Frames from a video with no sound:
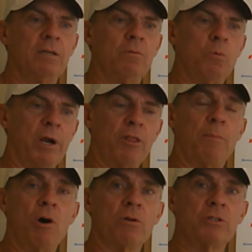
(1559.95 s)
where the
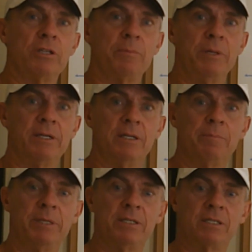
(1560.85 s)
ball's going
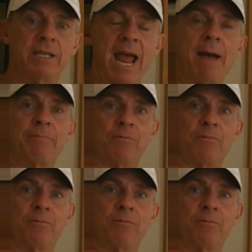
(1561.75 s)
to be snapped